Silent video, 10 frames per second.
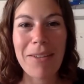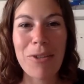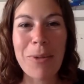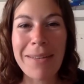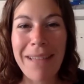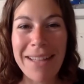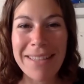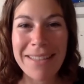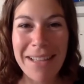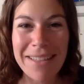doing lots
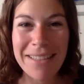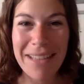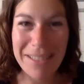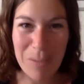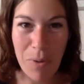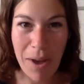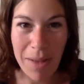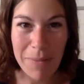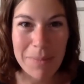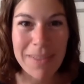and lots and lots of
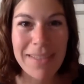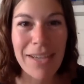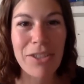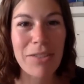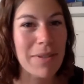problems is actually